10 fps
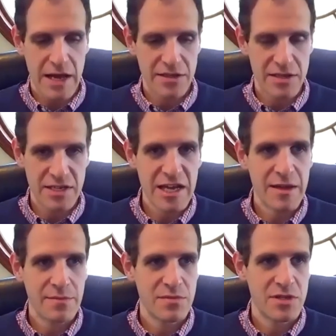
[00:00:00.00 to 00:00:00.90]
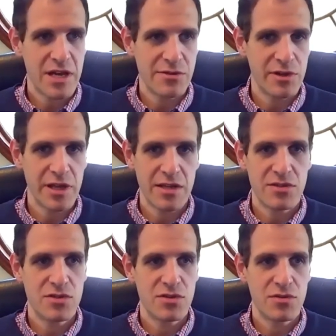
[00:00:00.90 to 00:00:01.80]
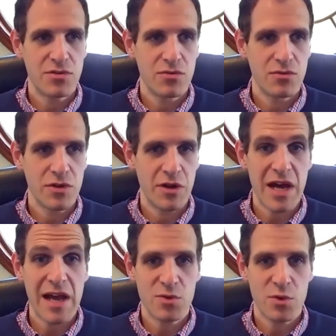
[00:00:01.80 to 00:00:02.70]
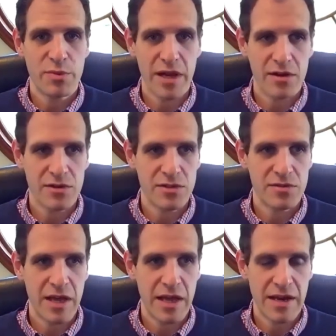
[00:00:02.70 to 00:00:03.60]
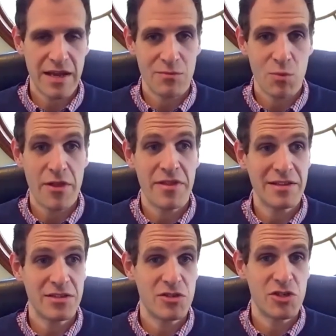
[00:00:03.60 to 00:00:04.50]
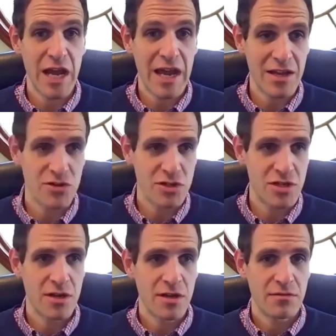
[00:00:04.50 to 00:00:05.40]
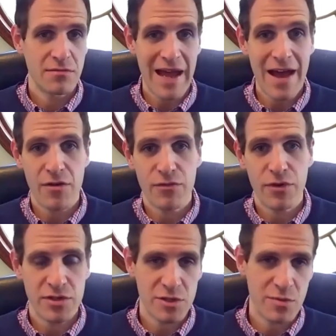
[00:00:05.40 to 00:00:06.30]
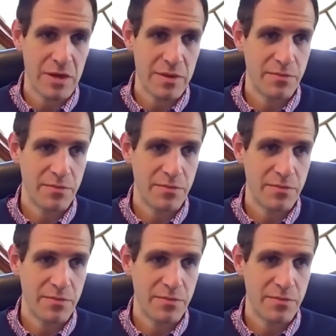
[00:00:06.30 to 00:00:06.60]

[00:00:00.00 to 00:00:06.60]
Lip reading: to teams as it relates to, to high school players, and whether that's changed now versus when we